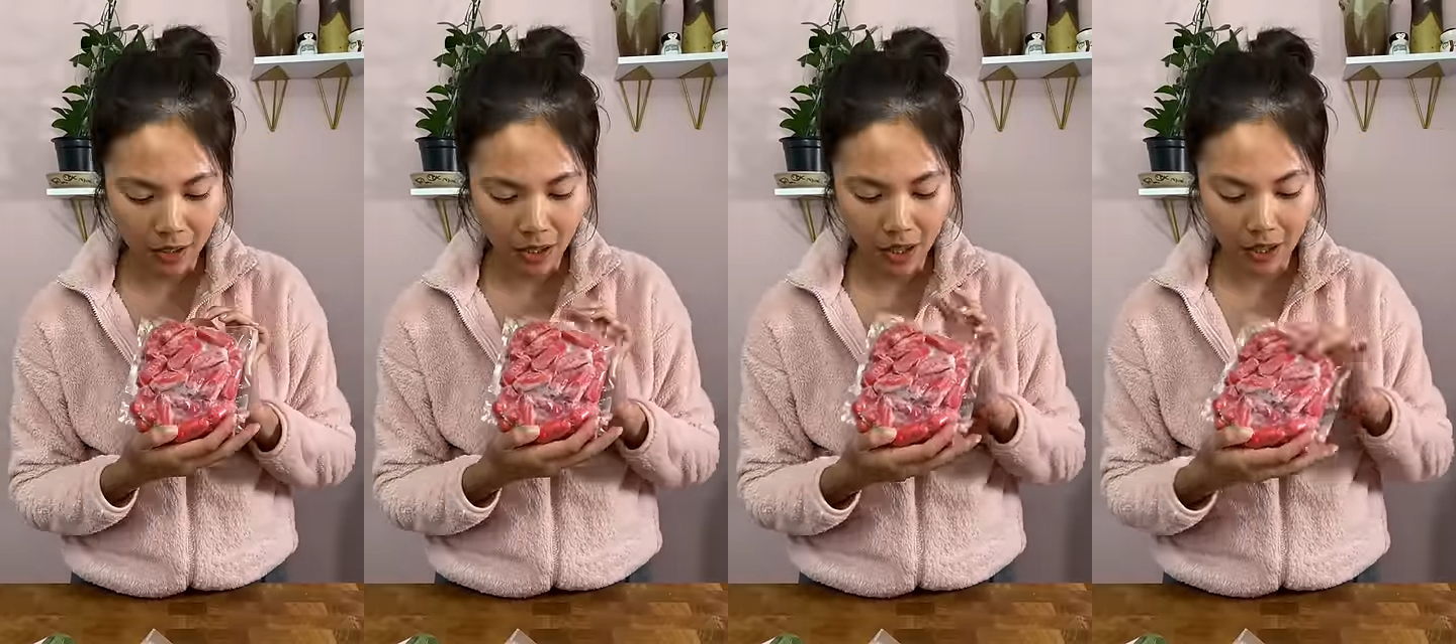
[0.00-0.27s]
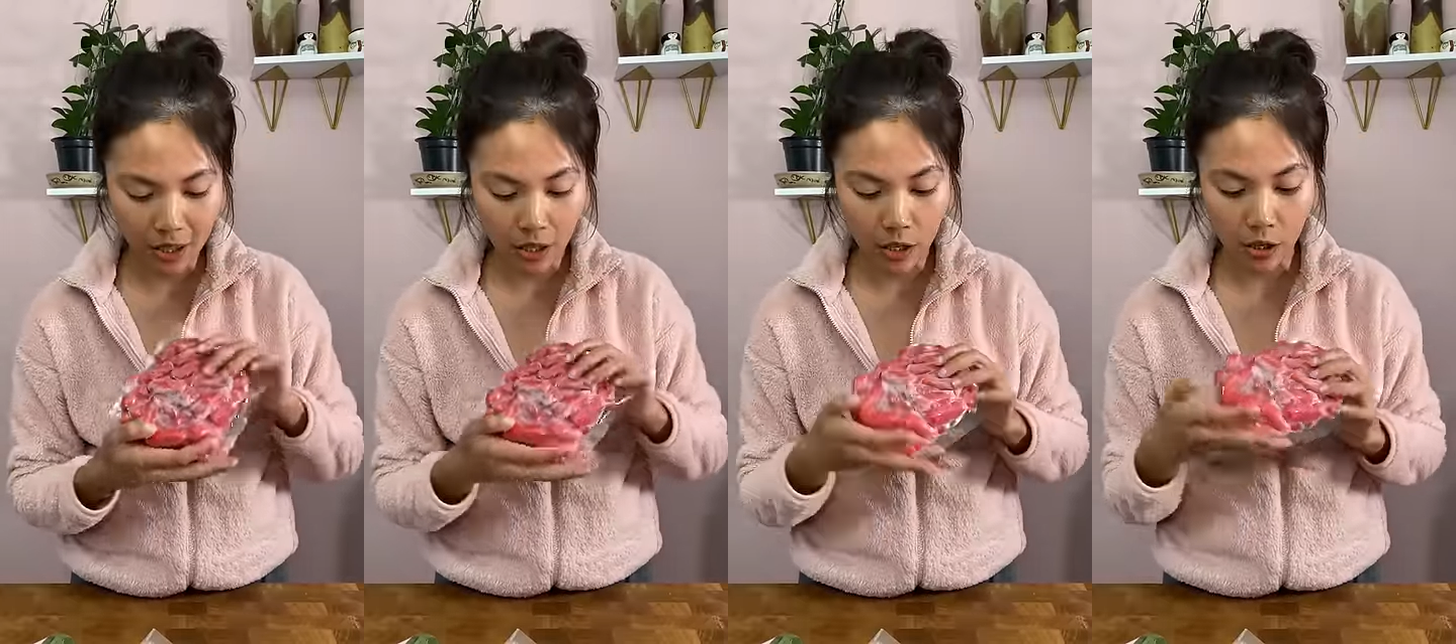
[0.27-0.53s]

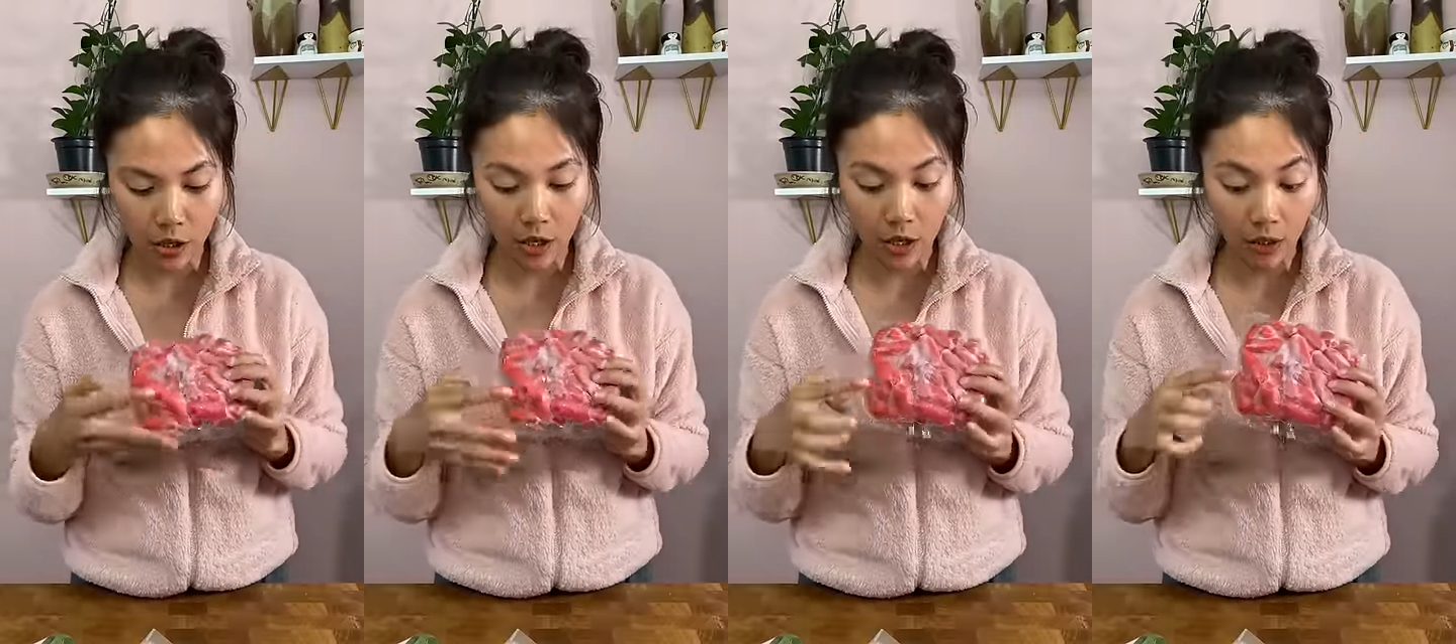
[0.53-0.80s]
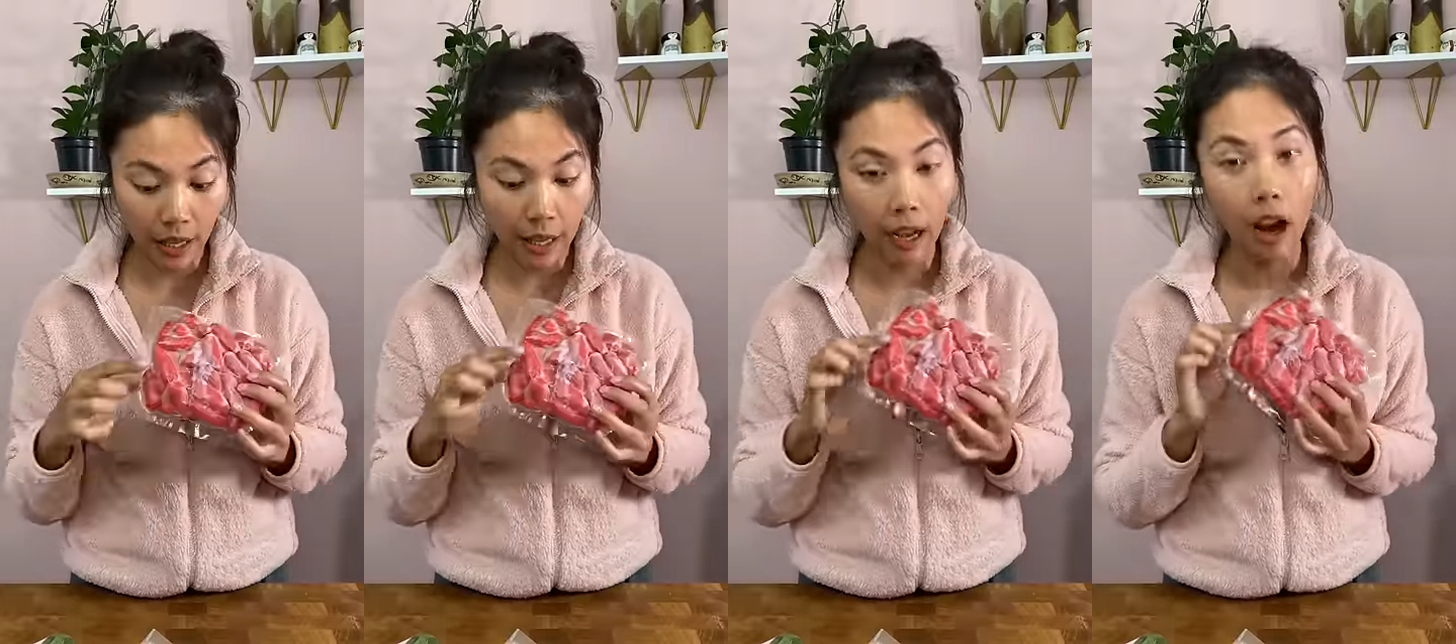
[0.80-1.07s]
dogs because they're
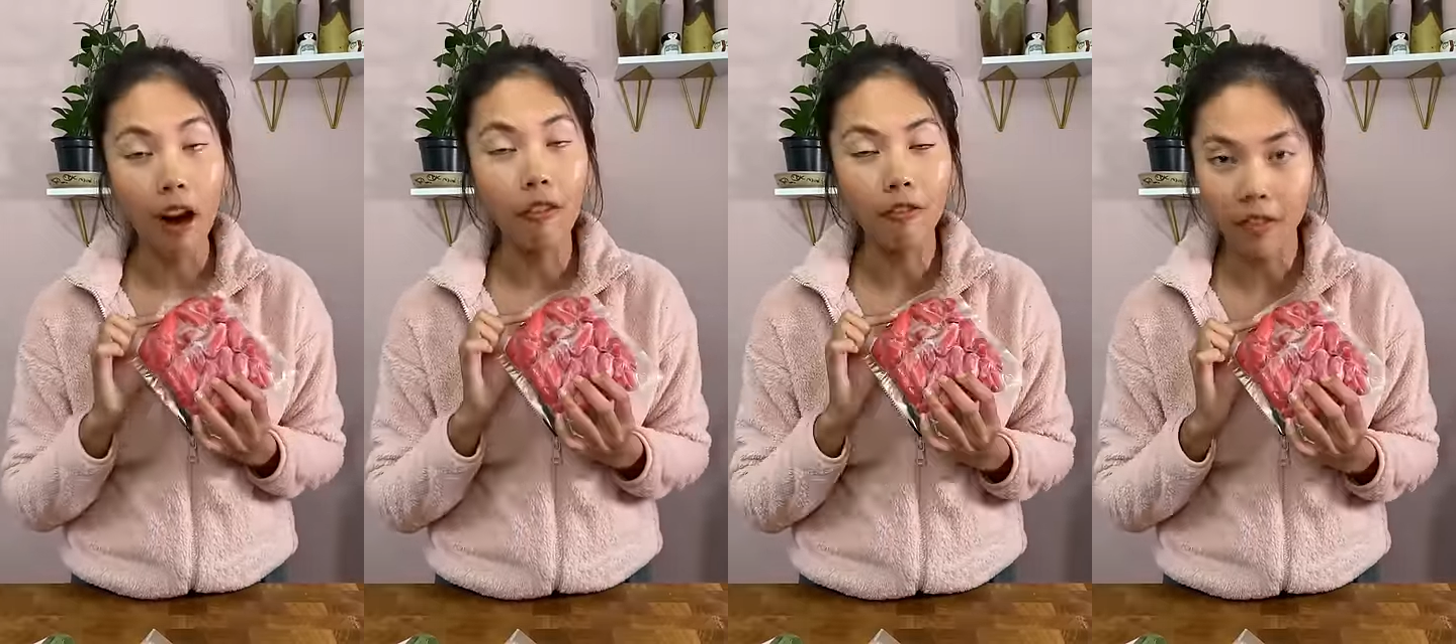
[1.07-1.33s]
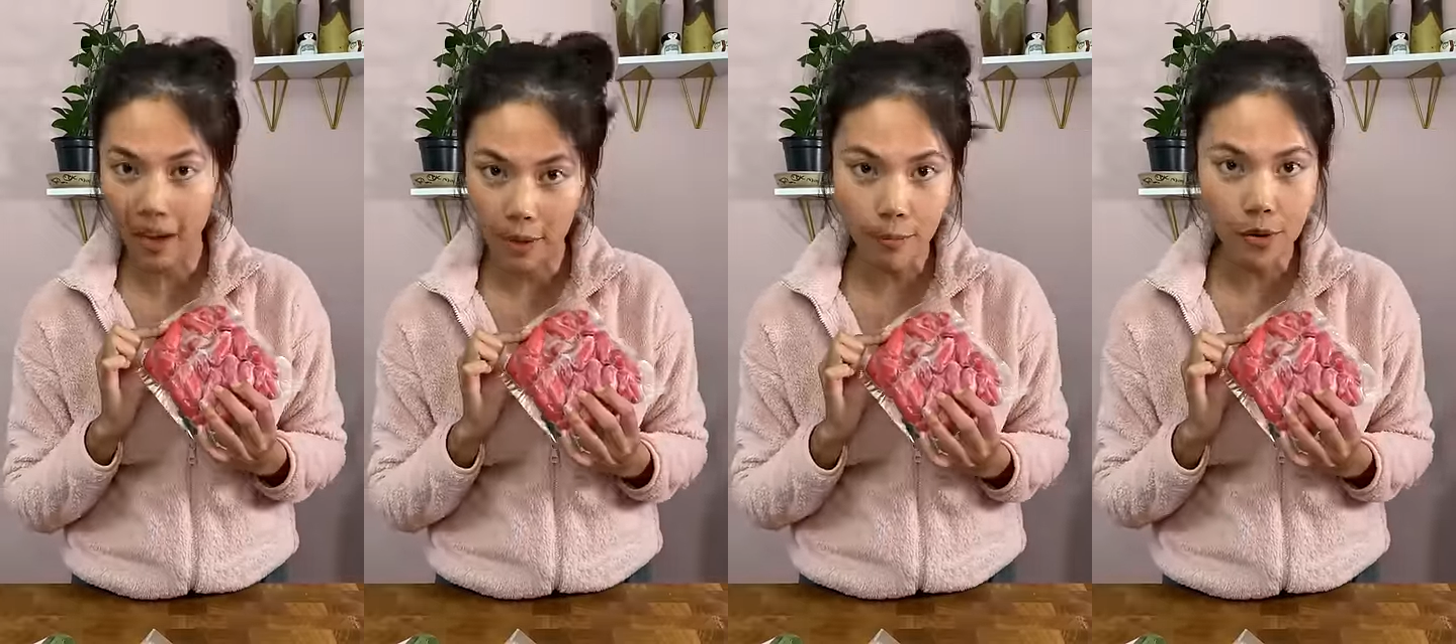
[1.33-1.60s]
like a
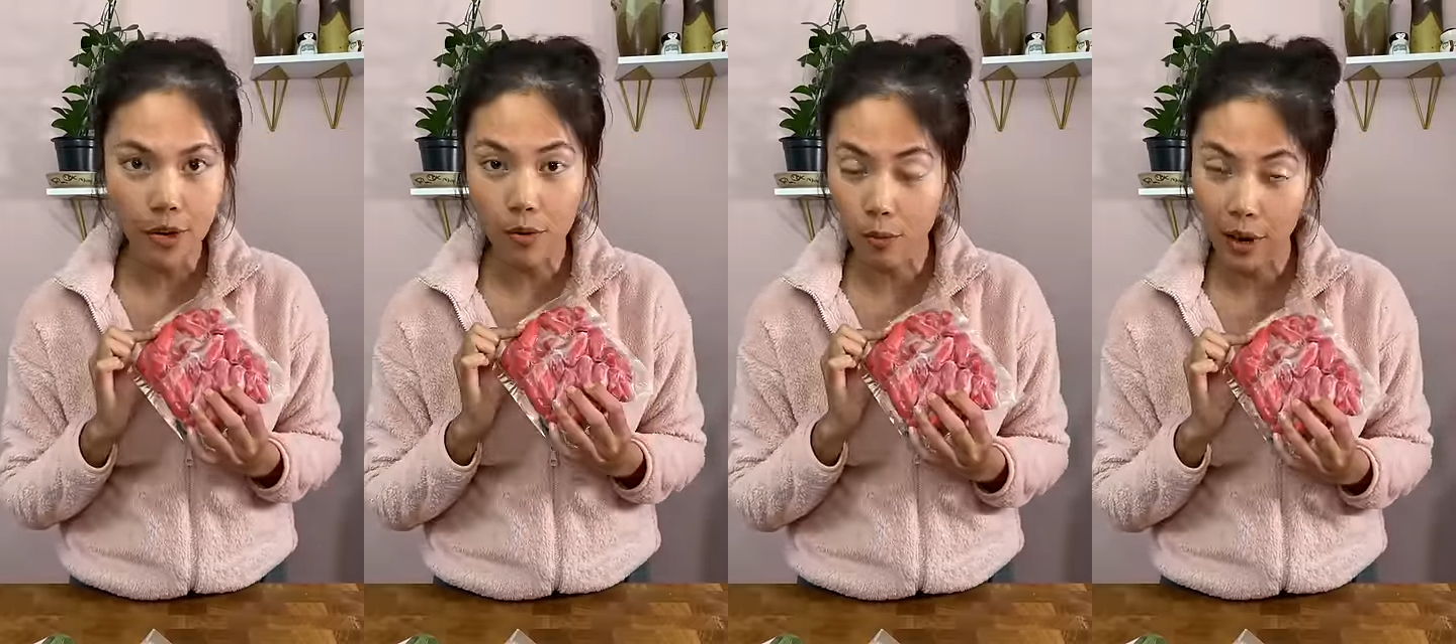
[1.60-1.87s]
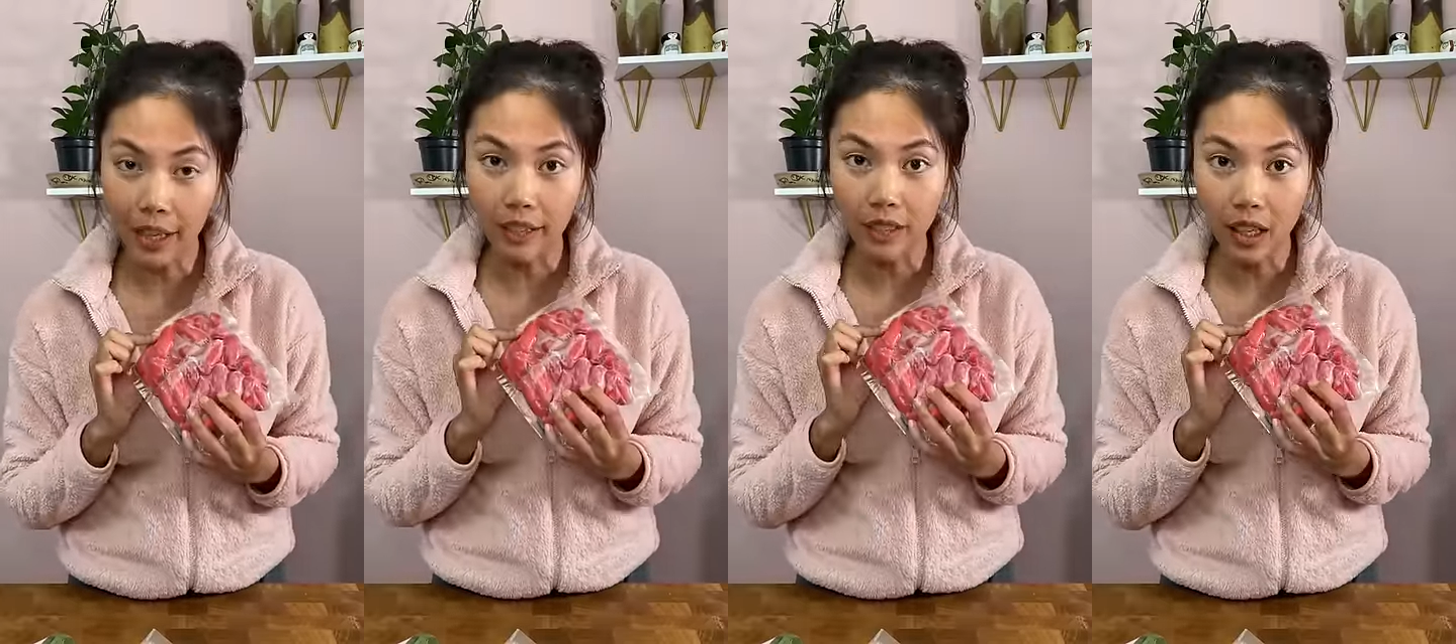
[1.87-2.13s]
vibrant red